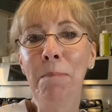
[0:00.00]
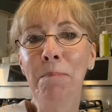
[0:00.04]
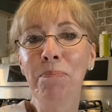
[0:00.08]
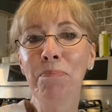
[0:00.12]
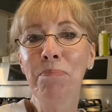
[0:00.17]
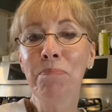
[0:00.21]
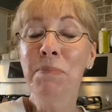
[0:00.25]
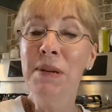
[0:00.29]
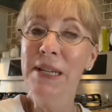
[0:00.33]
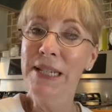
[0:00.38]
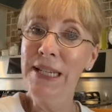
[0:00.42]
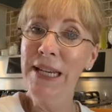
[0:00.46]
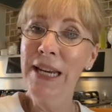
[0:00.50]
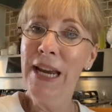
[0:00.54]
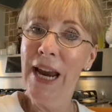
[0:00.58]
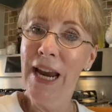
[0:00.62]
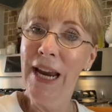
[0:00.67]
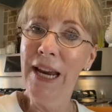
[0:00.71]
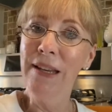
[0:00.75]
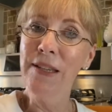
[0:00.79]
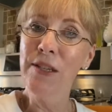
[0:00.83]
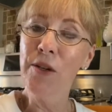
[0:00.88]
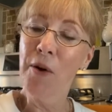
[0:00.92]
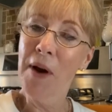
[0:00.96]
busy
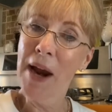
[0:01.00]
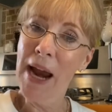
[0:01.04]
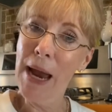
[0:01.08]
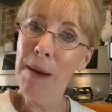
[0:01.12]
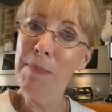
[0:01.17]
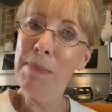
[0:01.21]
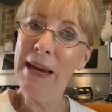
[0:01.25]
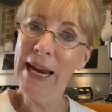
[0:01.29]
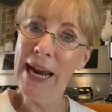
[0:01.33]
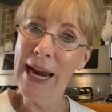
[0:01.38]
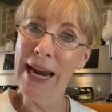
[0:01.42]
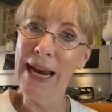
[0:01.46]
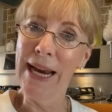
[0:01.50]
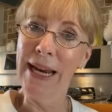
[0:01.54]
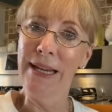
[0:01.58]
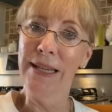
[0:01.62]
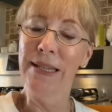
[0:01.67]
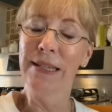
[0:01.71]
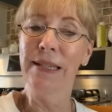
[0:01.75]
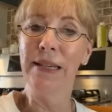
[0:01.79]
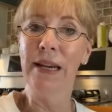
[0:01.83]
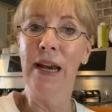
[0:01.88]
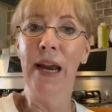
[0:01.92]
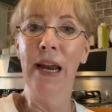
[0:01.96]
hands are happy
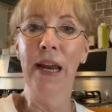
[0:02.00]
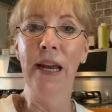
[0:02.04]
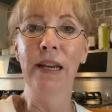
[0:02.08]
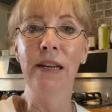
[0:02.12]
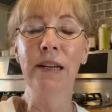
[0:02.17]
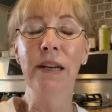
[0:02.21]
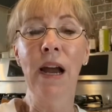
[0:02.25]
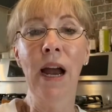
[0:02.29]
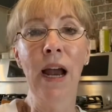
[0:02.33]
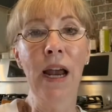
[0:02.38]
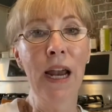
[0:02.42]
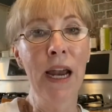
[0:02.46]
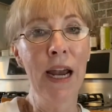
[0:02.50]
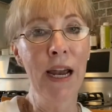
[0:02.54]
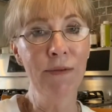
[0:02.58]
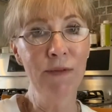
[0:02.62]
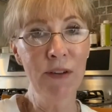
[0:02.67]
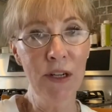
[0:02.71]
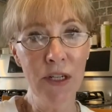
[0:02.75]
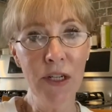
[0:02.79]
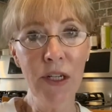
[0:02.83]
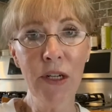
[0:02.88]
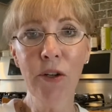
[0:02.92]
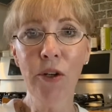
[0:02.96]
hands. And I have to
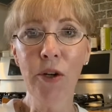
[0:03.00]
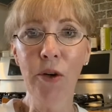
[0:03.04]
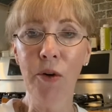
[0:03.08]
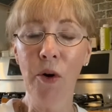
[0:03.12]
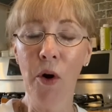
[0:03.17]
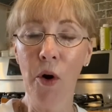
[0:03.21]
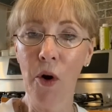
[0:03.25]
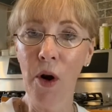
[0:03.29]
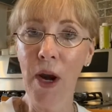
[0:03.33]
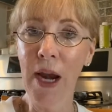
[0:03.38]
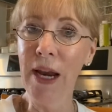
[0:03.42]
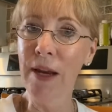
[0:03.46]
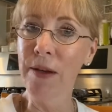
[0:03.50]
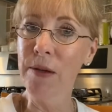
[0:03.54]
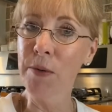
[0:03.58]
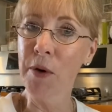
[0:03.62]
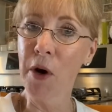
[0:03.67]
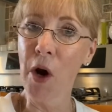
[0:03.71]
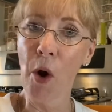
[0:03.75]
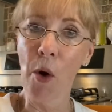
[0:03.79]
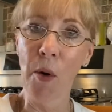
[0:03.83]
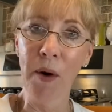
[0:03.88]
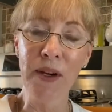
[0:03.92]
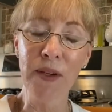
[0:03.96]
tell you, her hands were
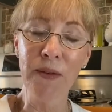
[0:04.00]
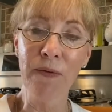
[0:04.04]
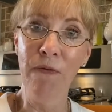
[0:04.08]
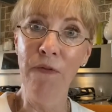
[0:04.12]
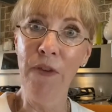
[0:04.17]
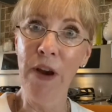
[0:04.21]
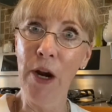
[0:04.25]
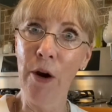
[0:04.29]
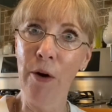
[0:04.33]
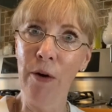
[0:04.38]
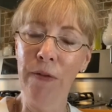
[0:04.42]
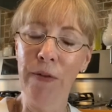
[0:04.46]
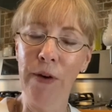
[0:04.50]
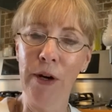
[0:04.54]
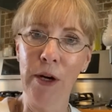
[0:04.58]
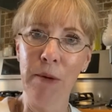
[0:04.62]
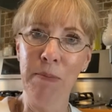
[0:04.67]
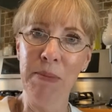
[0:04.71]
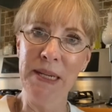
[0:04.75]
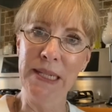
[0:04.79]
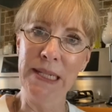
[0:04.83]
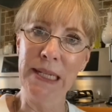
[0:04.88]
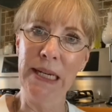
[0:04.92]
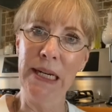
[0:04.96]
always very, very
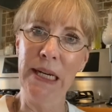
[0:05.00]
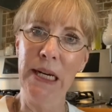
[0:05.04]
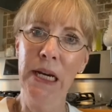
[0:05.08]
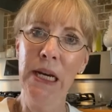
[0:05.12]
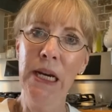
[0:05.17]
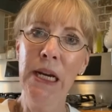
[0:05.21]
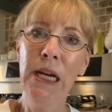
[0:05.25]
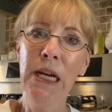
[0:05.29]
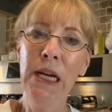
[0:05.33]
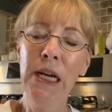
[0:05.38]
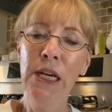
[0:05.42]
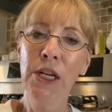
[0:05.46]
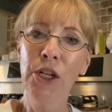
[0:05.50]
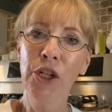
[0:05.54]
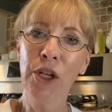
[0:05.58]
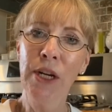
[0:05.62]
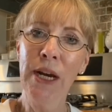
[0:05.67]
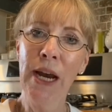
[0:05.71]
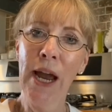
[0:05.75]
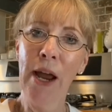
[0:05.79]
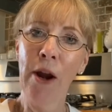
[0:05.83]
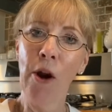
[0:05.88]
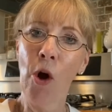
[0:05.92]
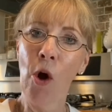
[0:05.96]
busy. She
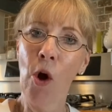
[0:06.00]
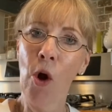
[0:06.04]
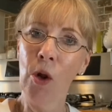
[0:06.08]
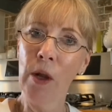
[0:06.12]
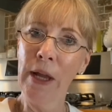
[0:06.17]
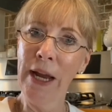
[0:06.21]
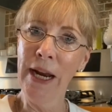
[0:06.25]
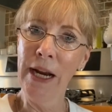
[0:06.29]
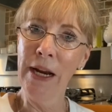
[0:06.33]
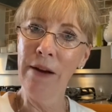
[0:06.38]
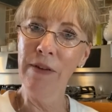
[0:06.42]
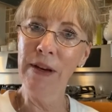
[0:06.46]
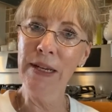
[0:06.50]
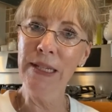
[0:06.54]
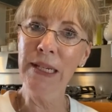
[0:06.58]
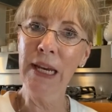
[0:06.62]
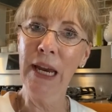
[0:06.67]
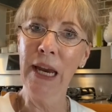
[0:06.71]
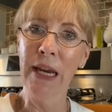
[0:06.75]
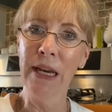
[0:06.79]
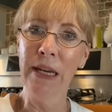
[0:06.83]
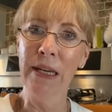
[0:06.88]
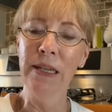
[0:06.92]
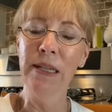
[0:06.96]
had all 8 of us
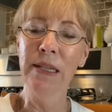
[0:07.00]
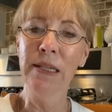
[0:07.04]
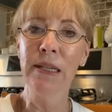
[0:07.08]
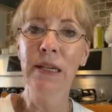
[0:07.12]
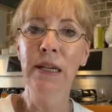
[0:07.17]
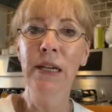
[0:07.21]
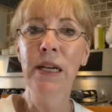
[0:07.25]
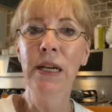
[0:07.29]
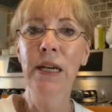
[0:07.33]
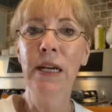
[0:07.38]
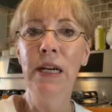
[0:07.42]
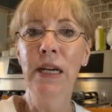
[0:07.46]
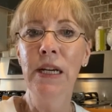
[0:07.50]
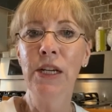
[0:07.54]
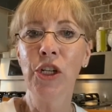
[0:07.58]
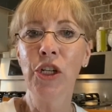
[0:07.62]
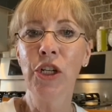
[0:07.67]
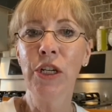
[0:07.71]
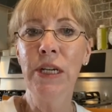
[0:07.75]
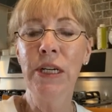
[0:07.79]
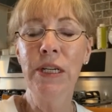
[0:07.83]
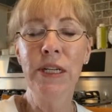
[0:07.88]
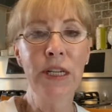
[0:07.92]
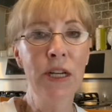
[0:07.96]
kids.
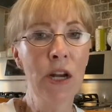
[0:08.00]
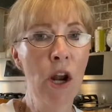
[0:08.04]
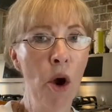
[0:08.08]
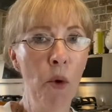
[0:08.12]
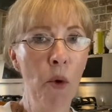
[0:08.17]
She did not